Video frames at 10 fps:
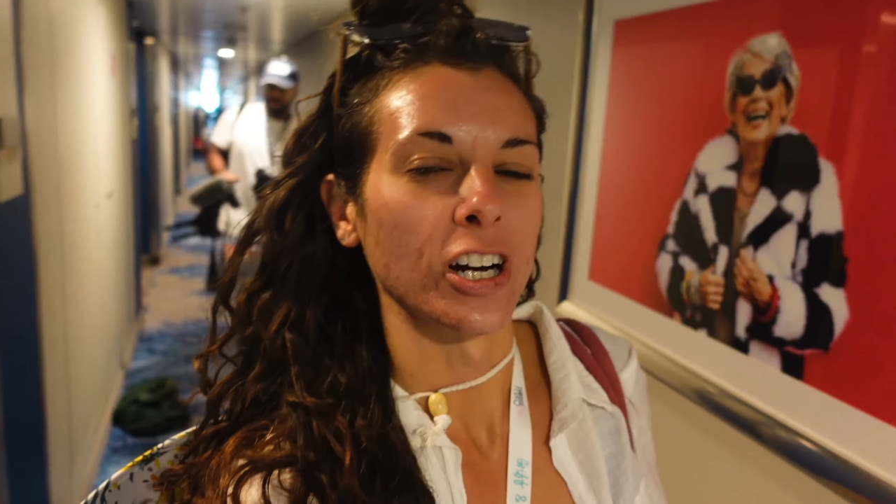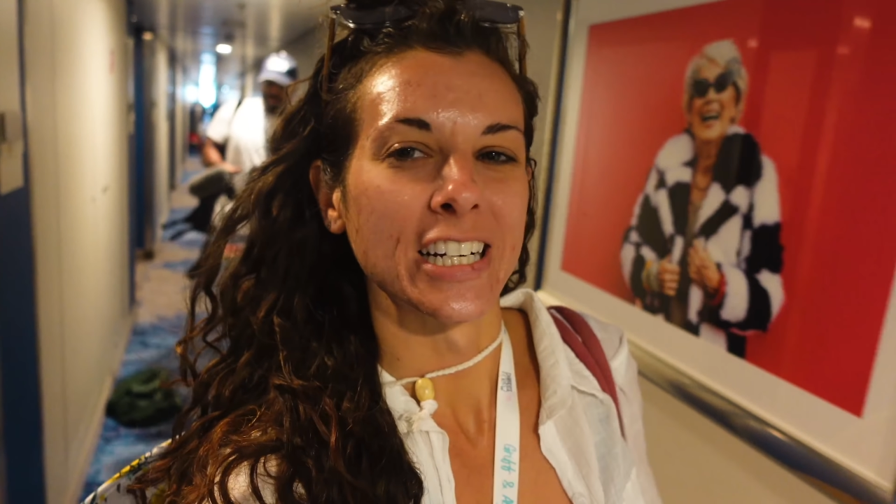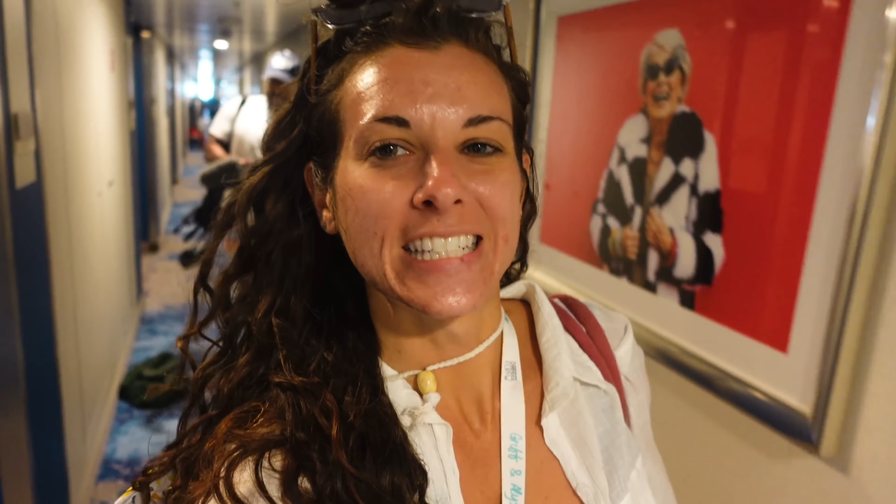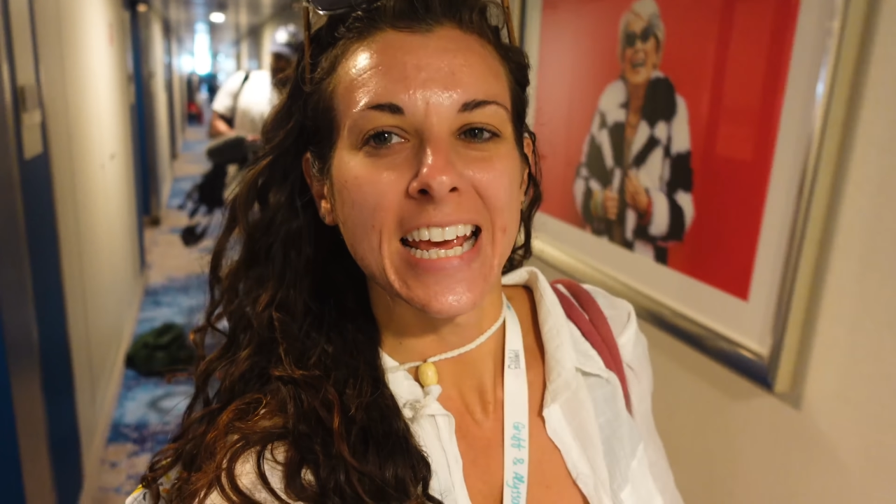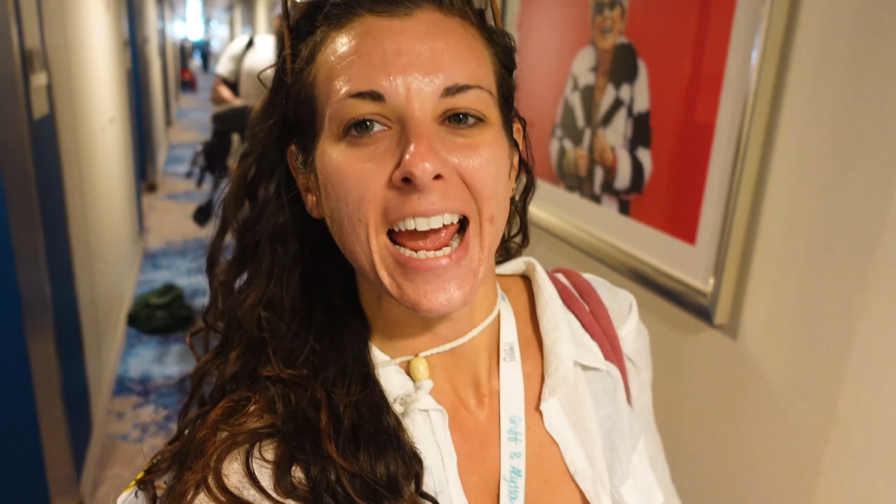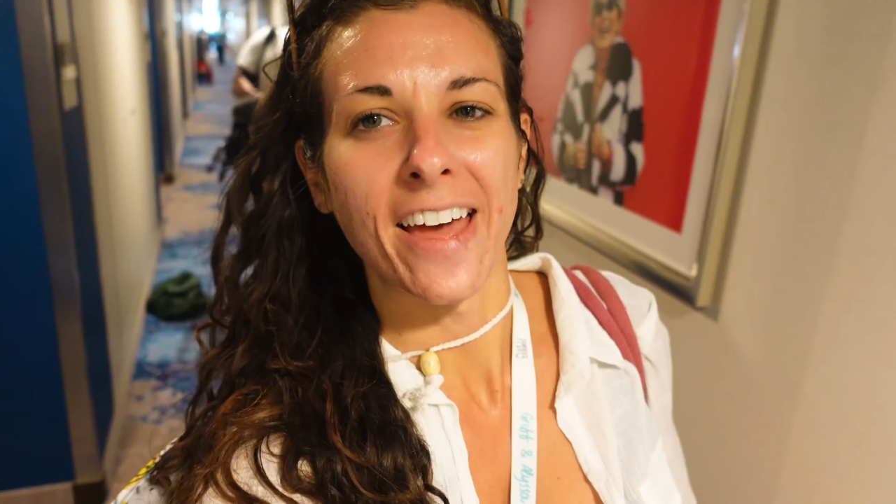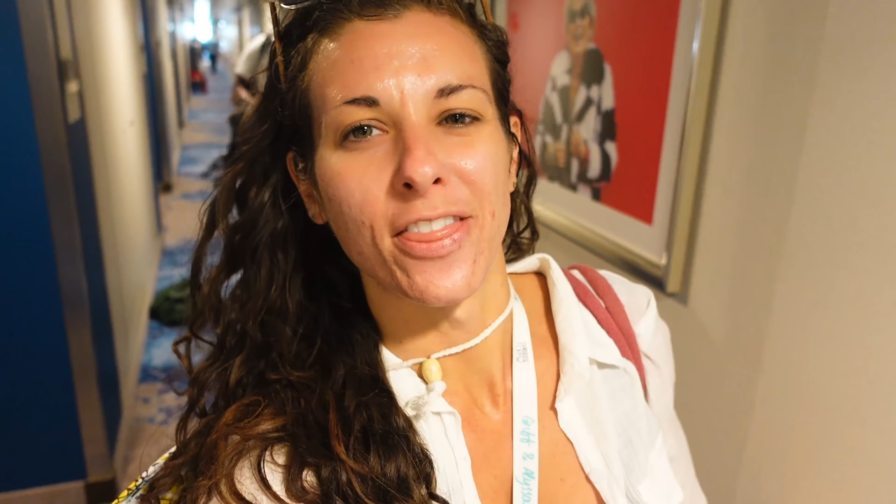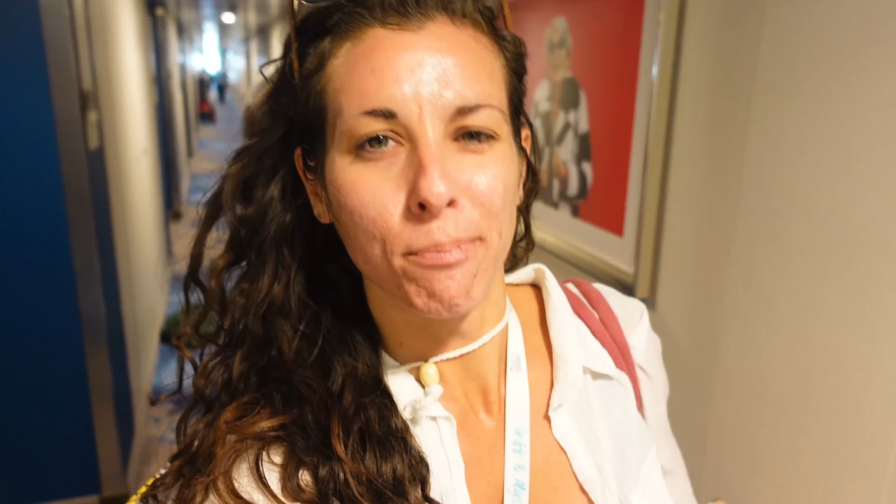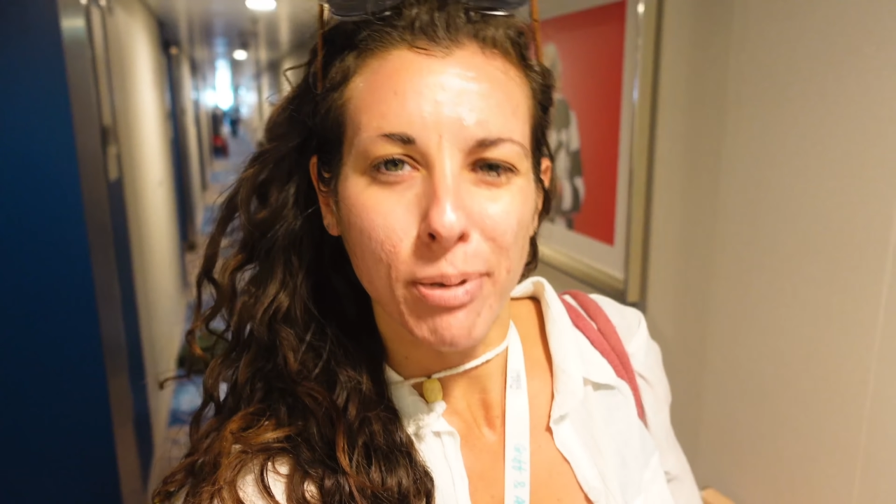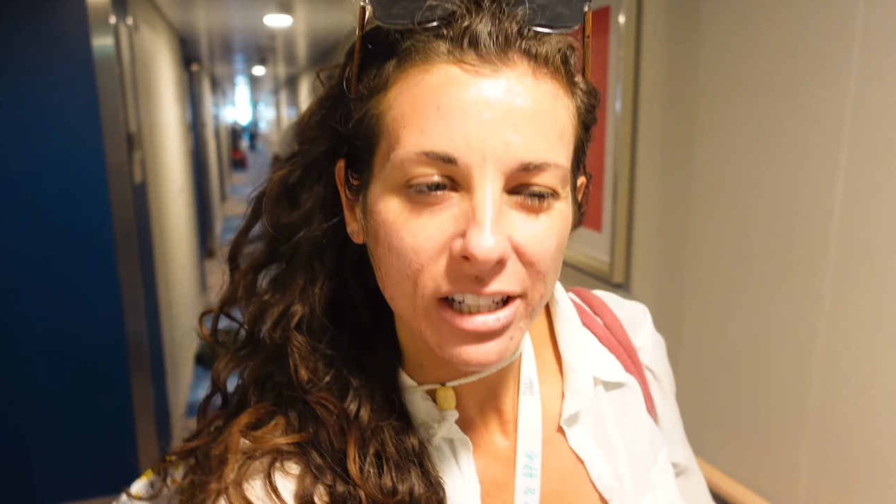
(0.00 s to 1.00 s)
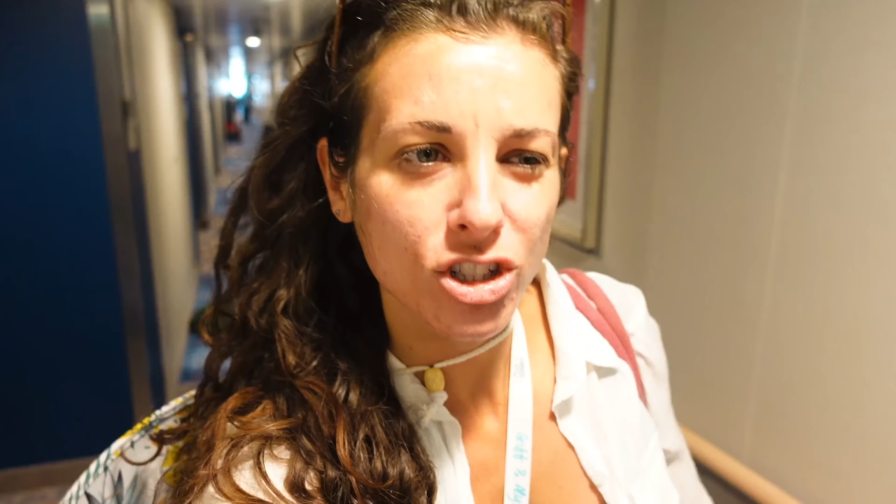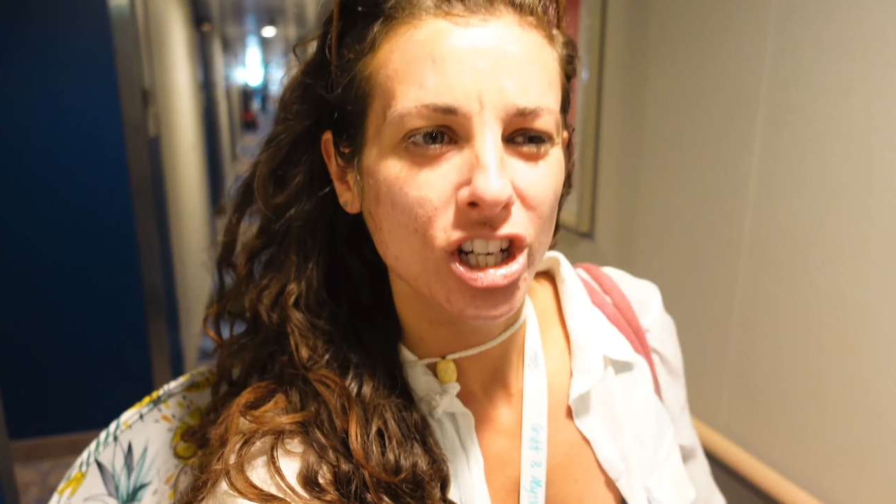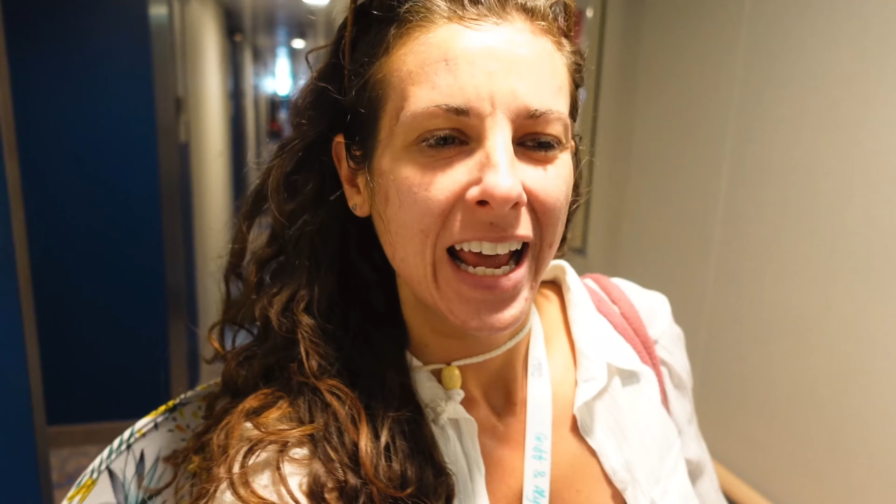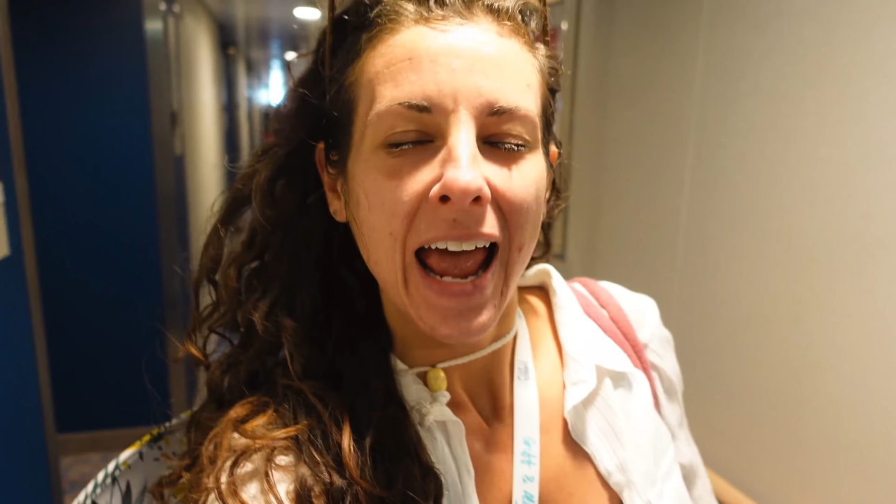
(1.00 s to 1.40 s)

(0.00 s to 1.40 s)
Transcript: a day at the beach